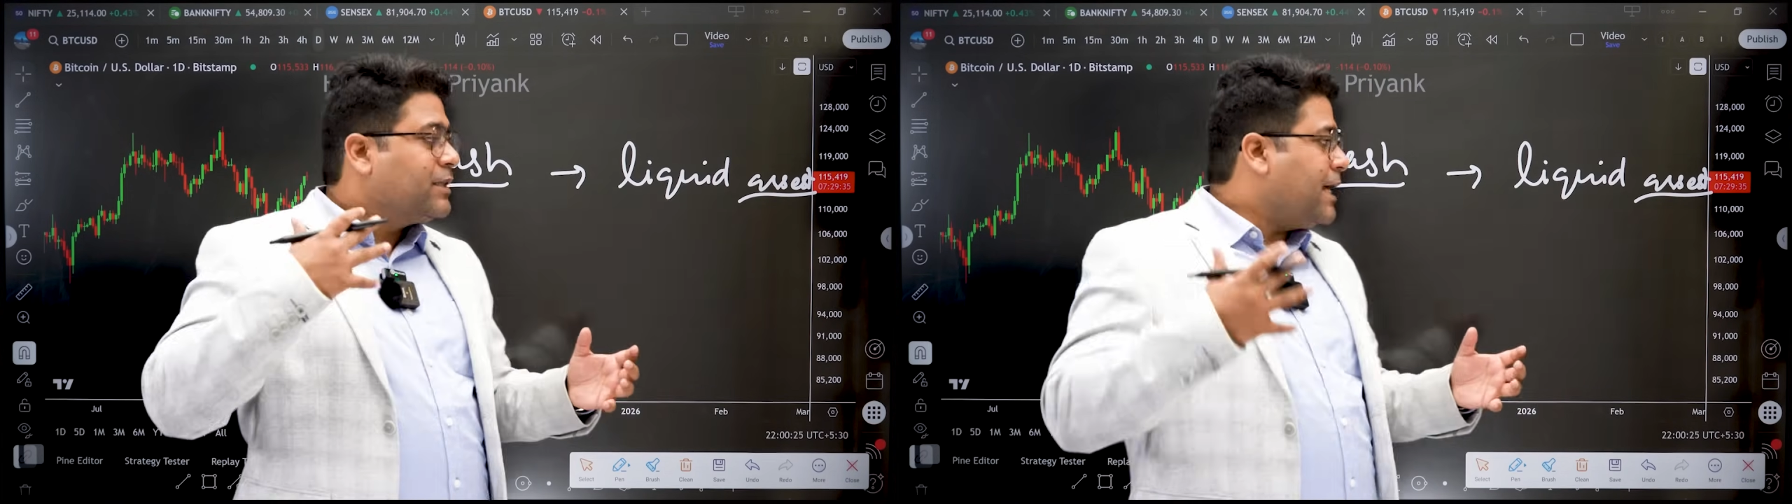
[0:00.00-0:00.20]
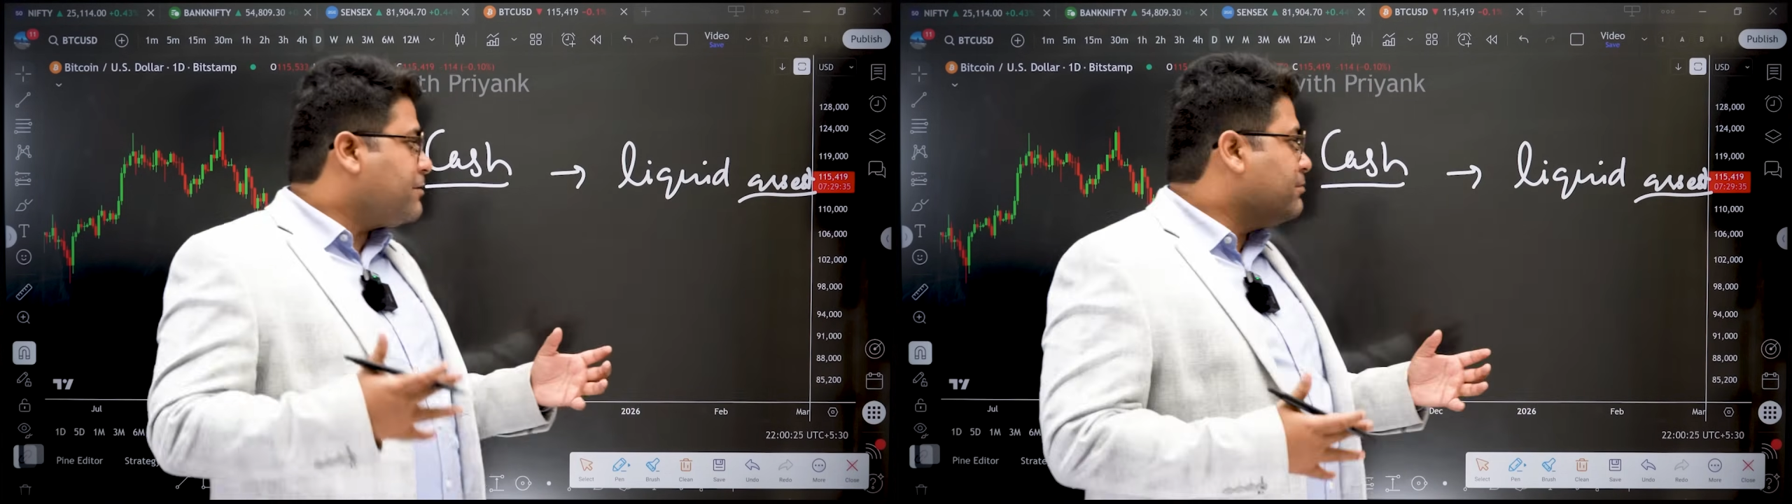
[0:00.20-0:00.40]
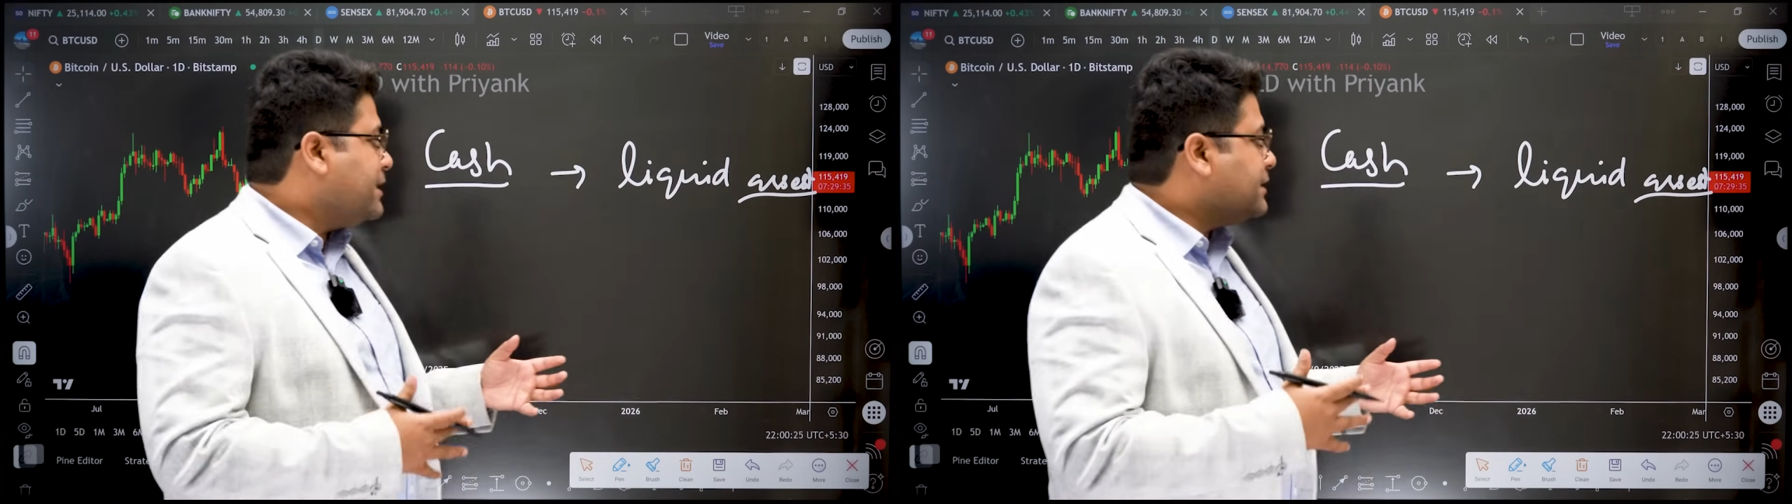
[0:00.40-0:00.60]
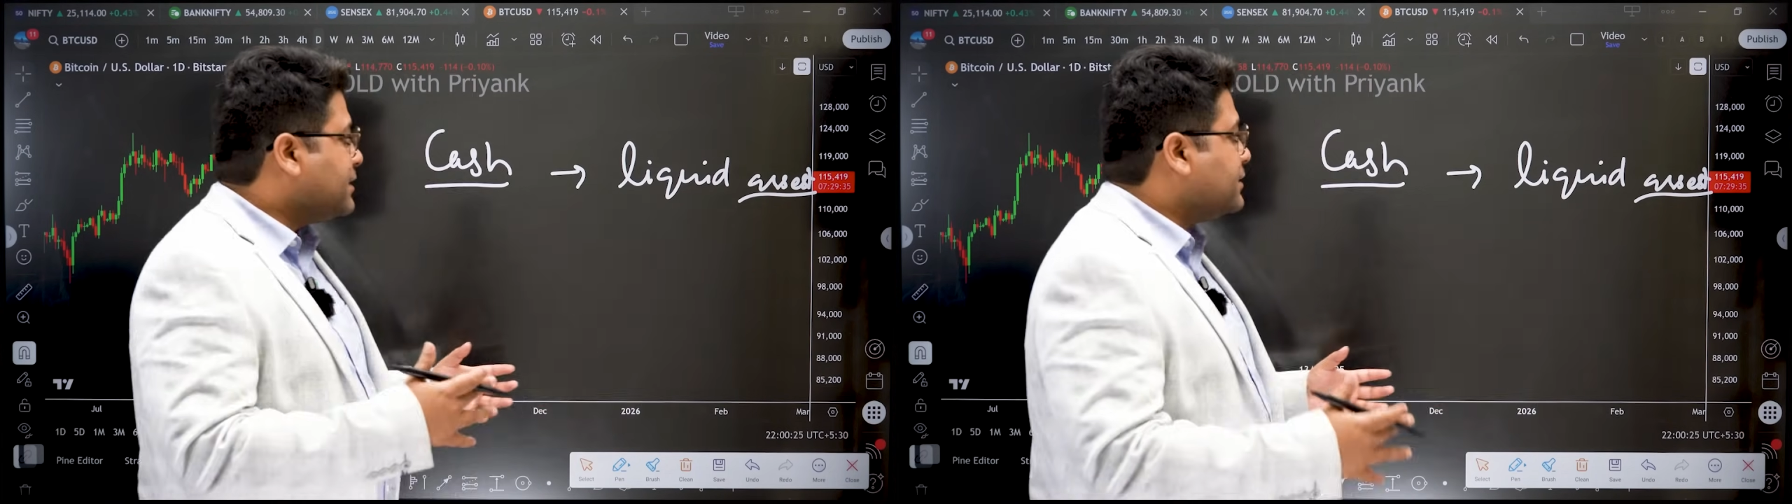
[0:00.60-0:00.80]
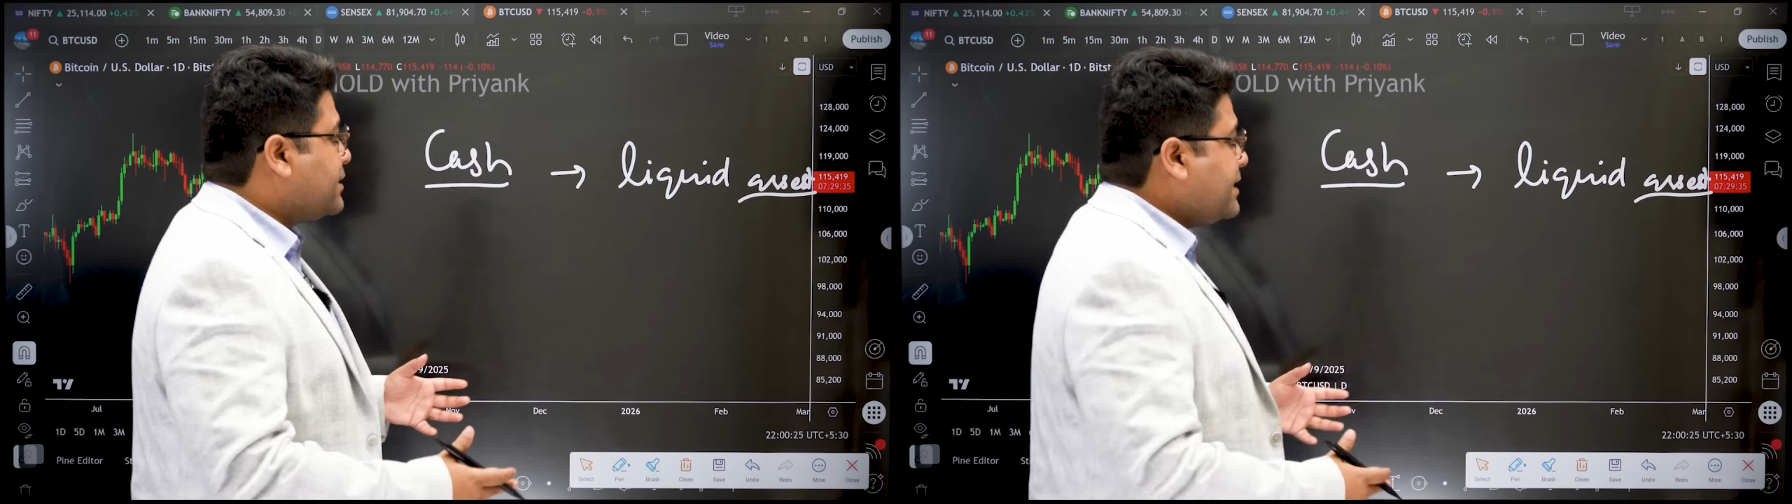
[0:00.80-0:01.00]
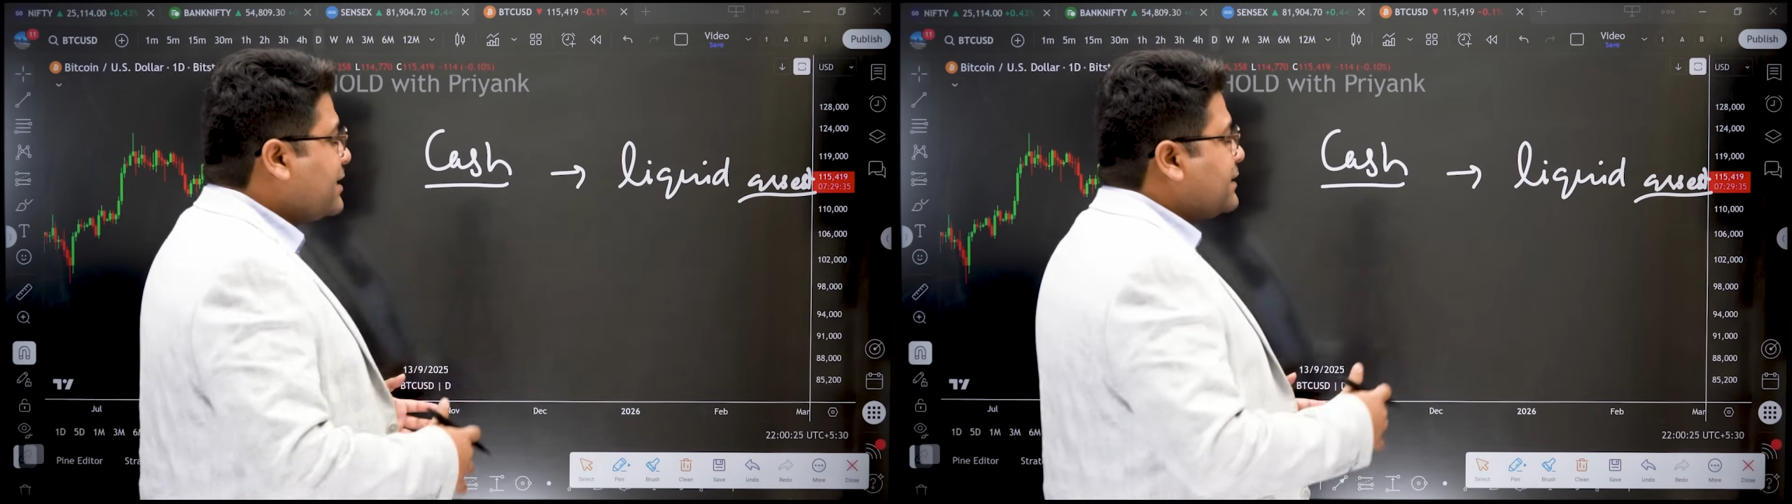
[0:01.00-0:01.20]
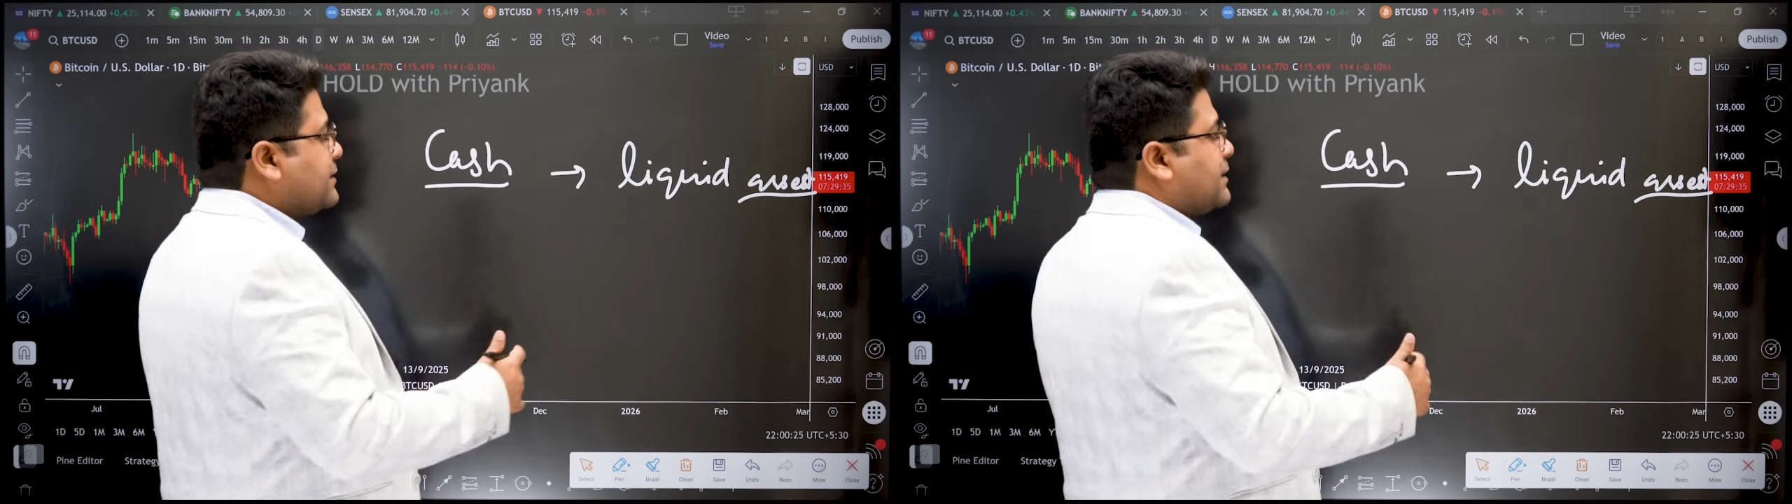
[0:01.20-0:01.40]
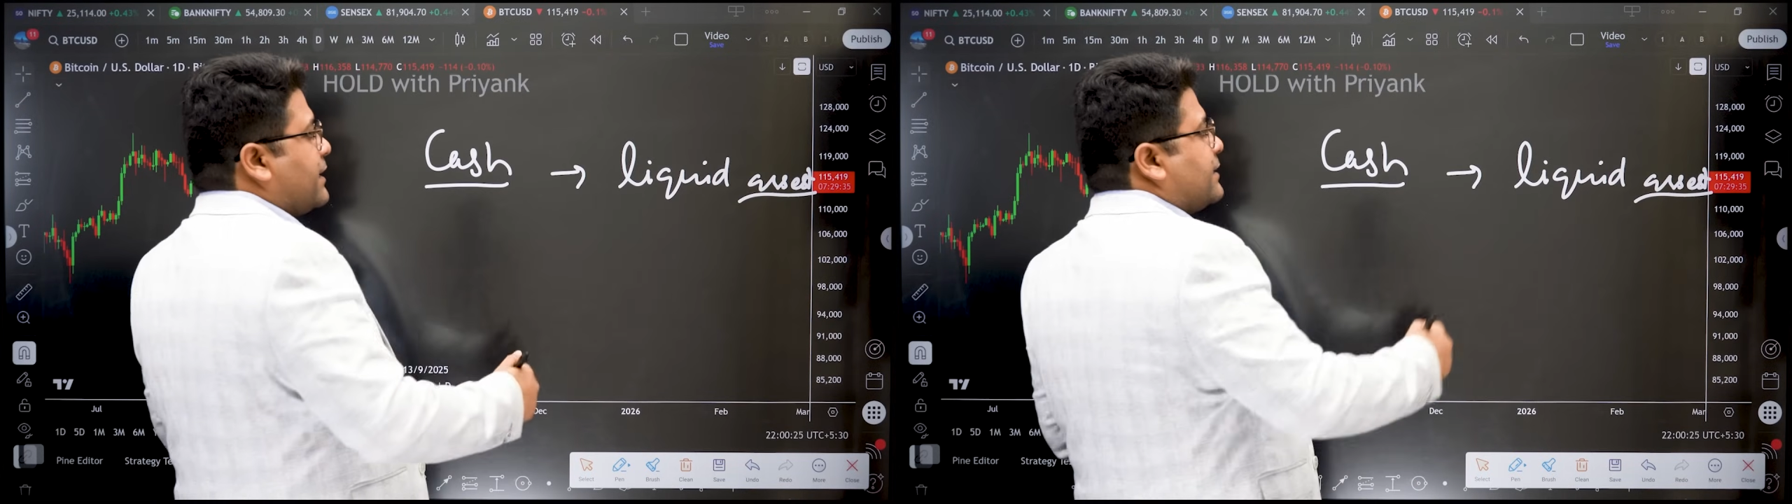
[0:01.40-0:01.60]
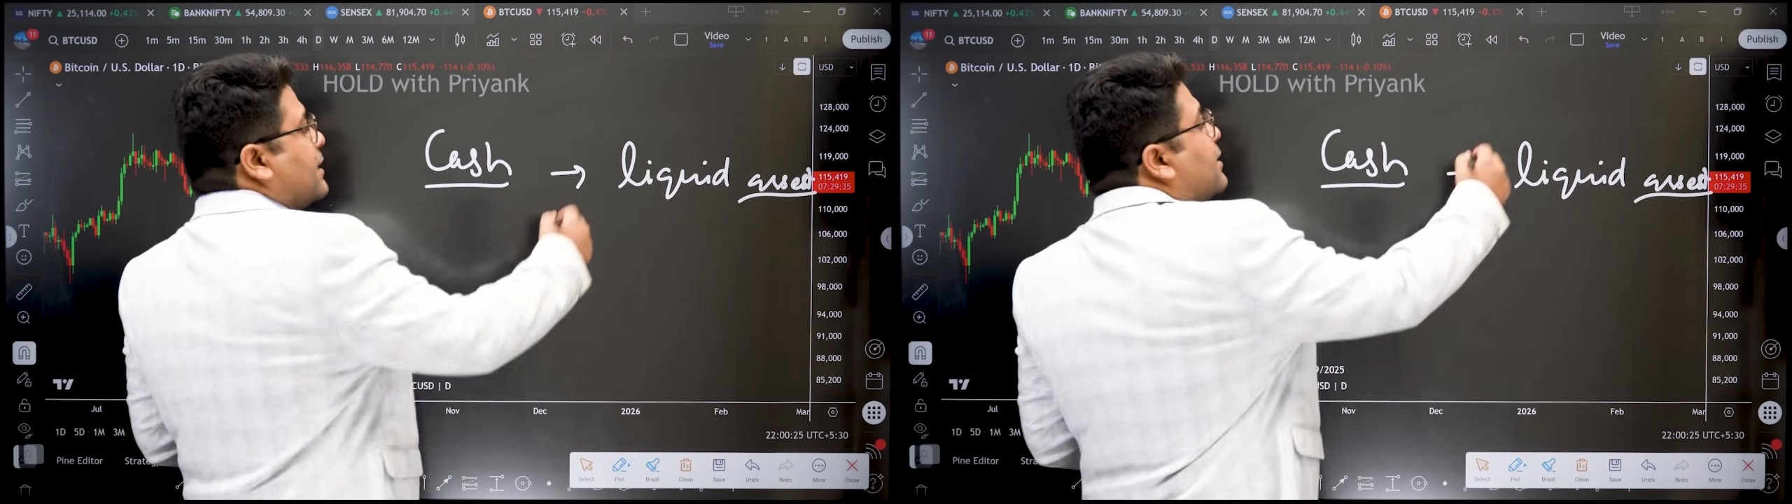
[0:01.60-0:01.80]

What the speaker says: That means that real estate